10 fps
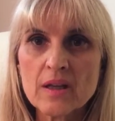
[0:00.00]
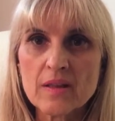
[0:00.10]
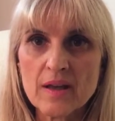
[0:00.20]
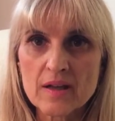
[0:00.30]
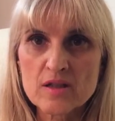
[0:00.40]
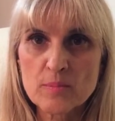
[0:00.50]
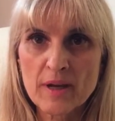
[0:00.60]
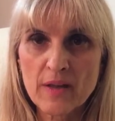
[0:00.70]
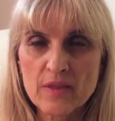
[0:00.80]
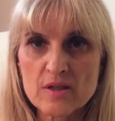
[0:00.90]
That's
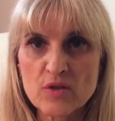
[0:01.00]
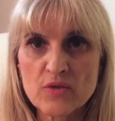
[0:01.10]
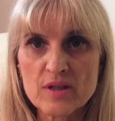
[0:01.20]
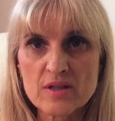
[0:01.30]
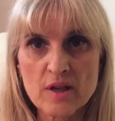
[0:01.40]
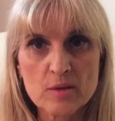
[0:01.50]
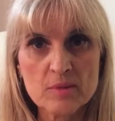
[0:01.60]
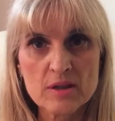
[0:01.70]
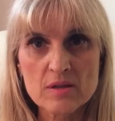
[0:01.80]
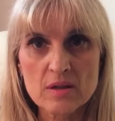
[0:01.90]
about the different
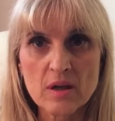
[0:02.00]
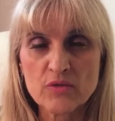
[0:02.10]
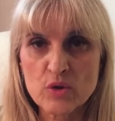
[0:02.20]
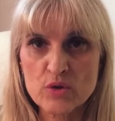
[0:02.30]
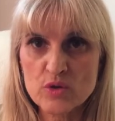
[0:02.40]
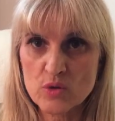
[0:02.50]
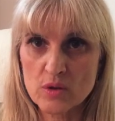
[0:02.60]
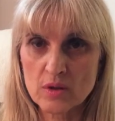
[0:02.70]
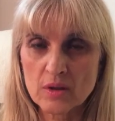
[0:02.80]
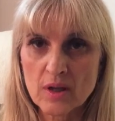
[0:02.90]
segments of your
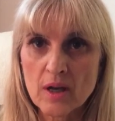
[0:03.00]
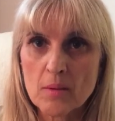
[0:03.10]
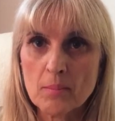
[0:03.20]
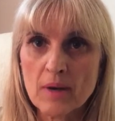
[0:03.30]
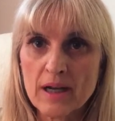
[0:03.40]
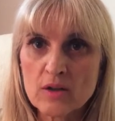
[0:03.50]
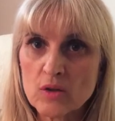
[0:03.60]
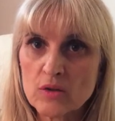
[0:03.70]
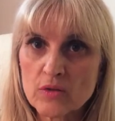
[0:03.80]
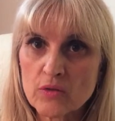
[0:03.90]
soul.
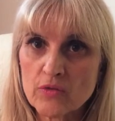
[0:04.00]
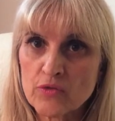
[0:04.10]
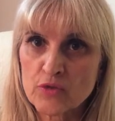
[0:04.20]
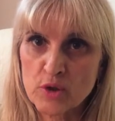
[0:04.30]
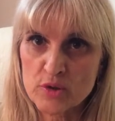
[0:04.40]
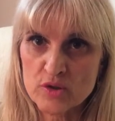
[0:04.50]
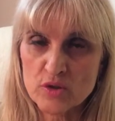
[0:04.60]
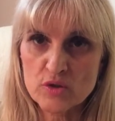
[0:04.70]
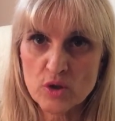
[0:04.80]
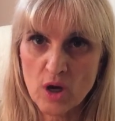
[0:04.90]
Michael first
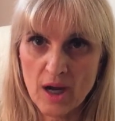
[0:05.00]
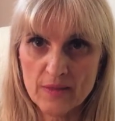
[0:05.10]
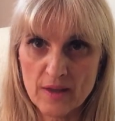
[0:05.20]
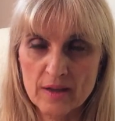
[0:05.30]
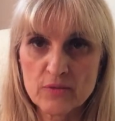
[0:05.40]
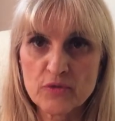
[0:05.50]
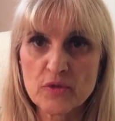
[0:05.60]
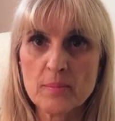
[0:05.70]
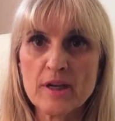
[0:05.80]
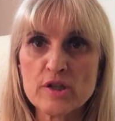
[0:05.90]
taught that
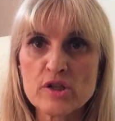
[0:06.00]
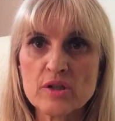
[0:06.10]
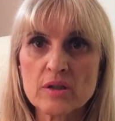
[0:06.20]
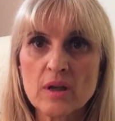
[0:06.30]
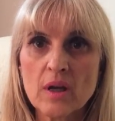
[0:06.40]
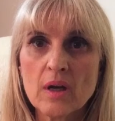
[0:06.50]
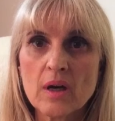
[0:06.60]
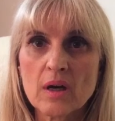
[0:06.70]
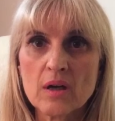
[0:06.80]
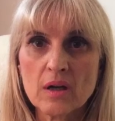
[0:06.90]
information
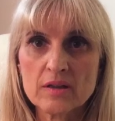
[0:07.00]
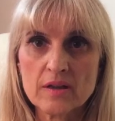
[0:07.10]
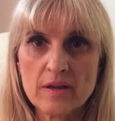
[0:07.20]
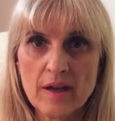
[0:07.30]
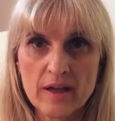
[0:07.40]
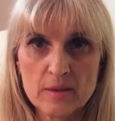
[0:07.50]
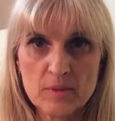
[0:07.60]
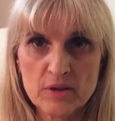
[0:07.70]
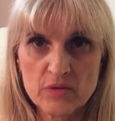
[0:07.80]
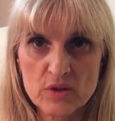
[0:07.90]
called
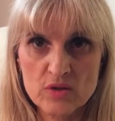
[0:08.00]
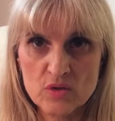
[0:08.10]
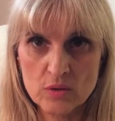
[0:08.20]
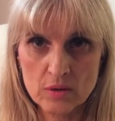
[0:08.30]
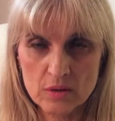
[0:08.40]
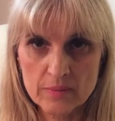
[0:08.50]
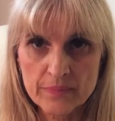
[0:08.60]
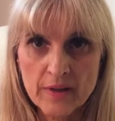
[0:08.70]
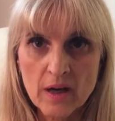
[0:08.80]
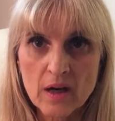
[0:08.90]
Anatomy of the Soul
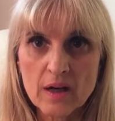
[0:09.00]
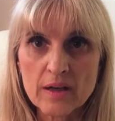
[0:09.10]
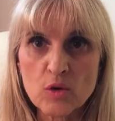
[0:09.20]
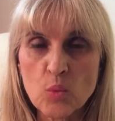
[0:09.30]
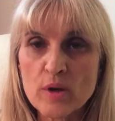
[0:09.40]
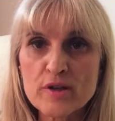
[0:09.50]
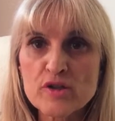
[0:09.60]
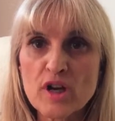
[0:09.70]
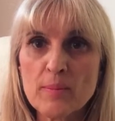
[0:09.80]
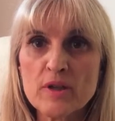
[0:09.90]
in a
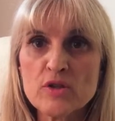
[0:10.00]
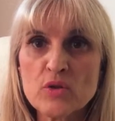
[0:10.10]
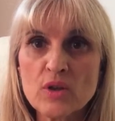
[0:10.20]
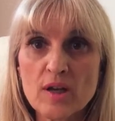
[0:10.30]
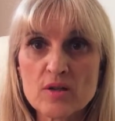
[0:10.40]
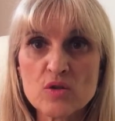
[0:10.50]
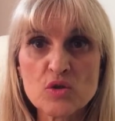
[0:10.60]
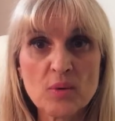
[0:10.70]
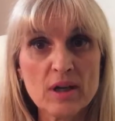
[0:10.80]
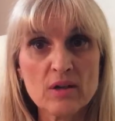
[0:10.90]
workshop in
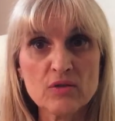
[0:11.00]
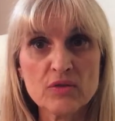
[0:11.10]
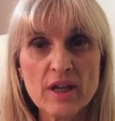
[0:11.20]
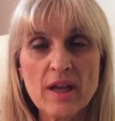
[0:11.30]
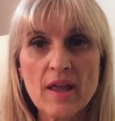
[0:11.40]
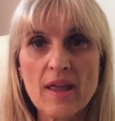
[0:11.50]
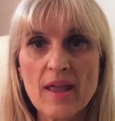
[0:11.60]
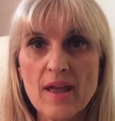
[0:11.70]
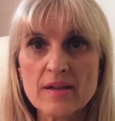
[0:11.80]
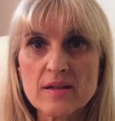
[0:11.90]
2012,
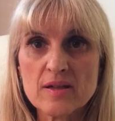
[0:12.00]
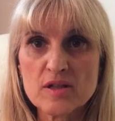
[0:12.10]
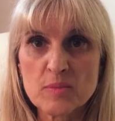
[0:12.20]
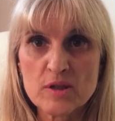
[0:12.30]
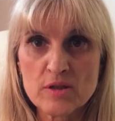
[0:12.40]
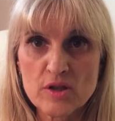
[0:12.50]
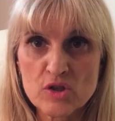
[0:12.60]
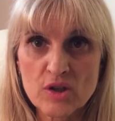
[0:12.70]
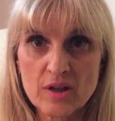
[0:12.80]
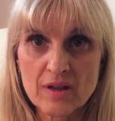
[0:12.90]
and he's been
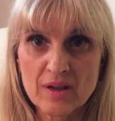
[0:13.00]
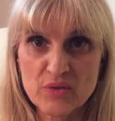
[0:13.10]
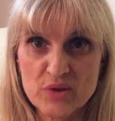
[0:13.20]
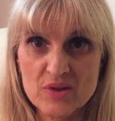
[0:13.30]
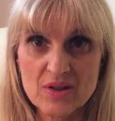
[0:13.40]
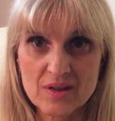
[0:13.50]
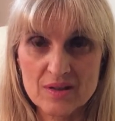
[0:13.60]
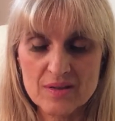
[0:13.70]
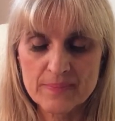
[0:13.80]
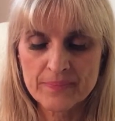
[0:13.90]
teaching it ever
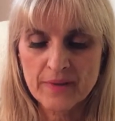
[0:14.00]
since.